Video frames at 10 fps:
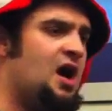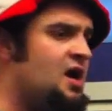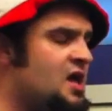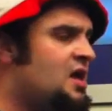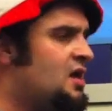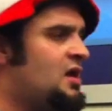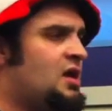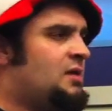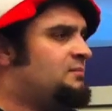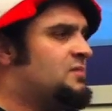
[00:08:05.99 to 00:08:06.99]
uh,
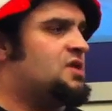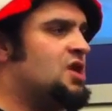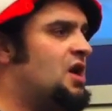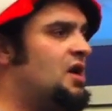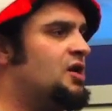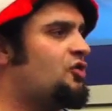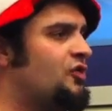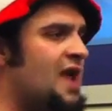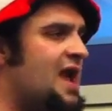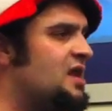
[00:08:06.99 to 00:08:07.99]

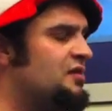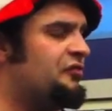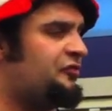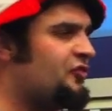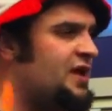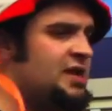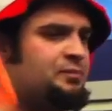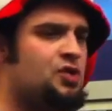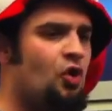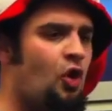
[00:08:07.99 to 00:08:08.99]
creative, free,
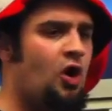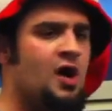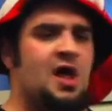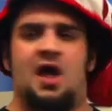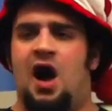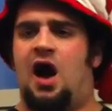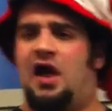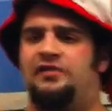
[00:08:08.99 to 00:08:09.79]
pure, uh,